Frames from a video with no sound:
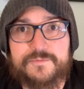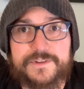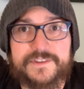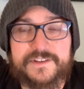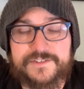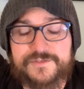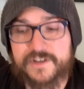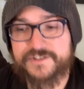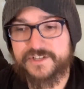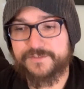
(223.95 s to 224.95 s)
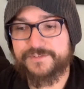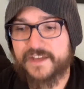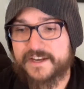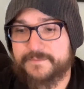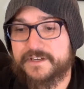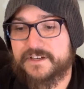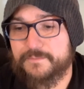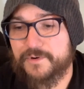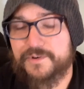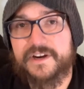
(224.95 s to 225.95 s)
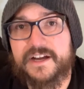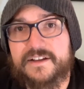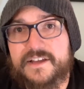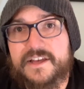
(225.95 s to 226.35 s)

with the destruction of Sodom and Gomorrah,